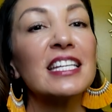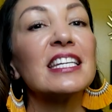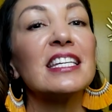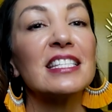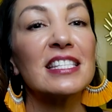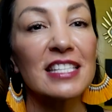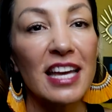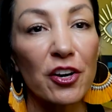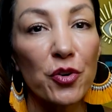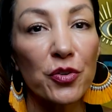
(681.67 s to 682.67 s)

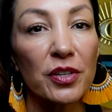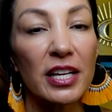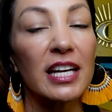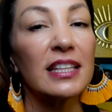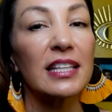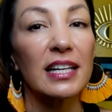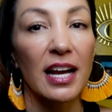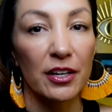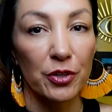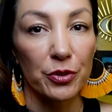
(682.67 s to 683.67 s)
Quisieron
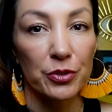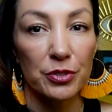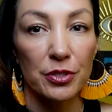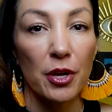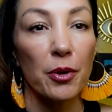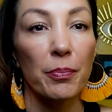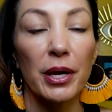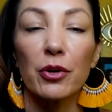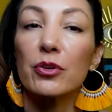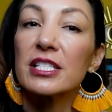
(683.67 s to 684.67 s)
enterrarnos,
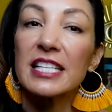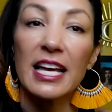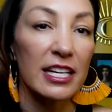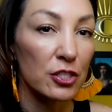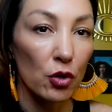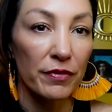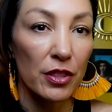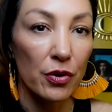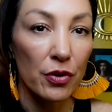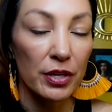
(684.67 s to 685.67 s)
pero se les
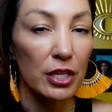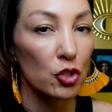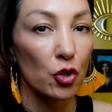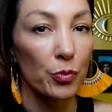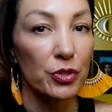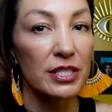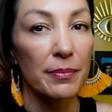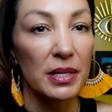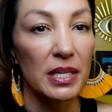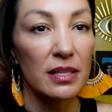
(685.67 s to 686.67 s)
olvidó que somos
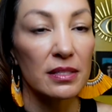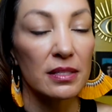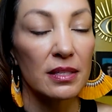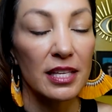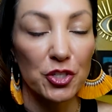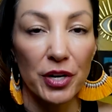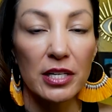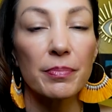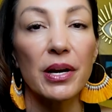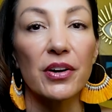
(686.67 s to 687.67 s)
semillas. They tried
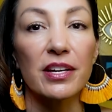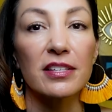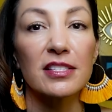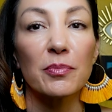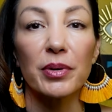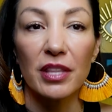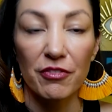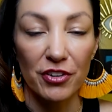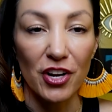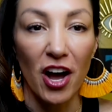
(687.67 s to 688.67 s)
to bury us, but they
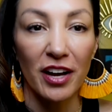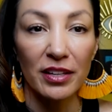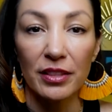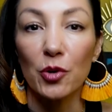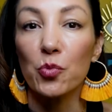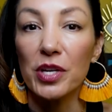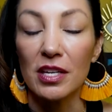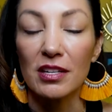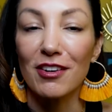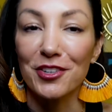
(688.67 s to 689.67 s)
forgot that
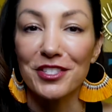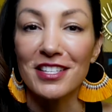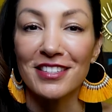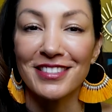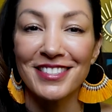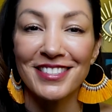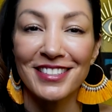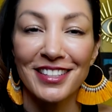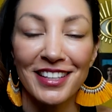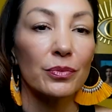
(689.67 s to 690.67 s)
we are seeds.
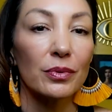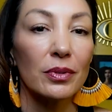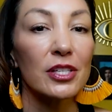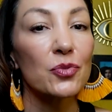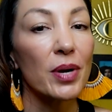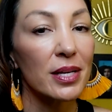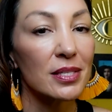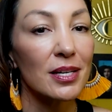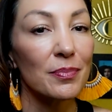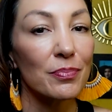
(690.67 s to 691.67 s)
Let's rise
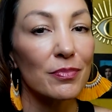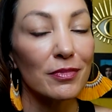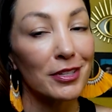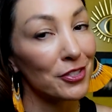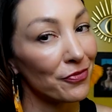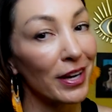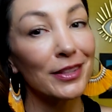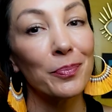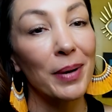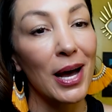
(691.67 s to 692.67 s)
up. Let's fight
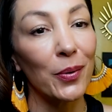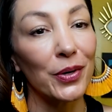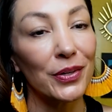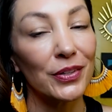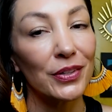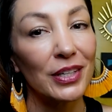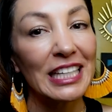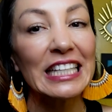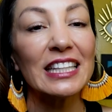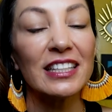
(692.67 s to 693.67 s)
the power,
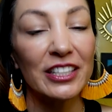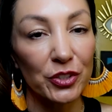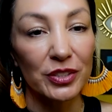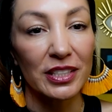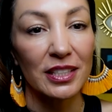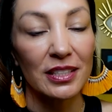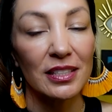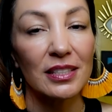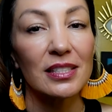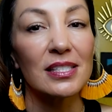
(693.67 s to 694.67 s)
literally,
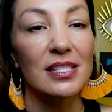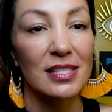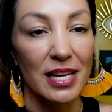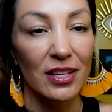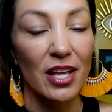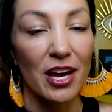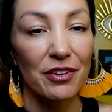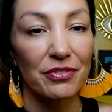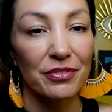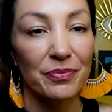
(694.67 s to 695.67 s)
to stay
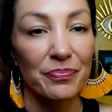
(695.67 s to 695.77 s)
alive.